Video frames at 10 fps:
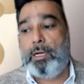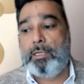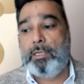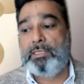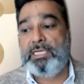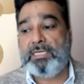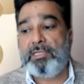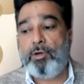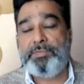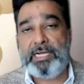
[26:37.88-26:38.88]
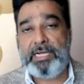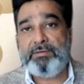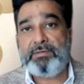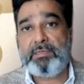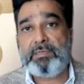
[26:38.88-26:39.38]
these are the
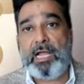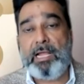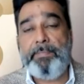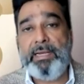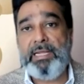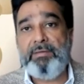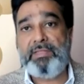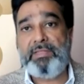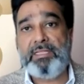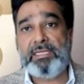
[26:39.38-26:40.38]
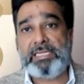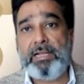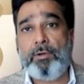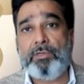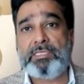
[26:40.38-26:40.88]
objectives. I believe that the
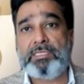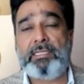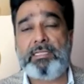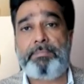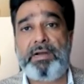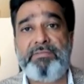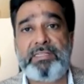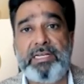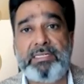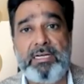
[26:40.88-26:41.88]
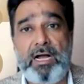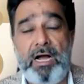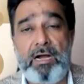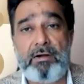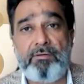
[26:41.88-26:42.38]
stakeholders like the private sector
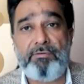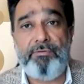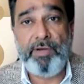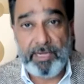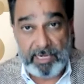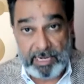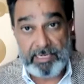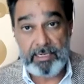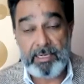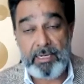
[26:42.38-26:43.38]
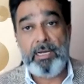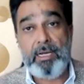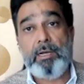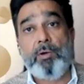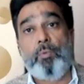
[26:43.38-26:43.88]
are fully aligned.
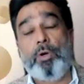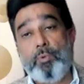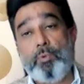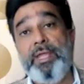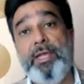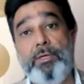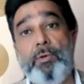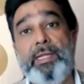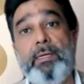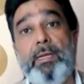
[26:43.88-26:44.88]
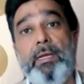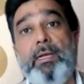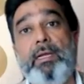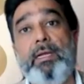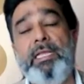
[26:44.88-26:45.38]
What we are doing
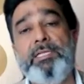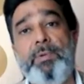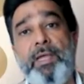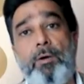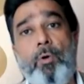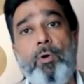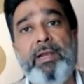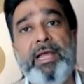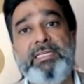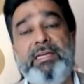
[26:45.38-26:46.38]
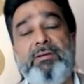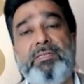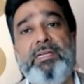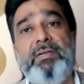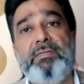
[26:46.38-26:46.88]
is we are organizing
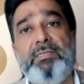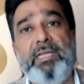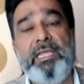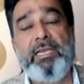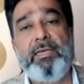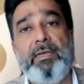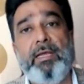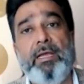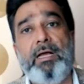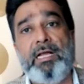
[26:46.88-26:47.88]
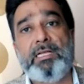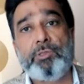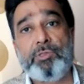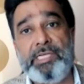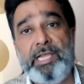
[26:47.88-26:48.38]
ourselves in
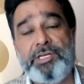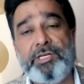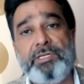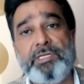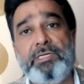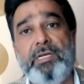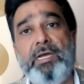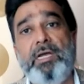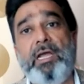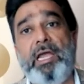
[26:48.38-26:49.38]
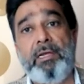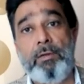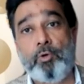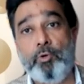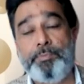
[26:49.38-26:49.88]
associations and
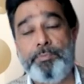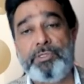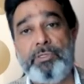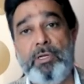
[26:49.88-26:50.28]
groups,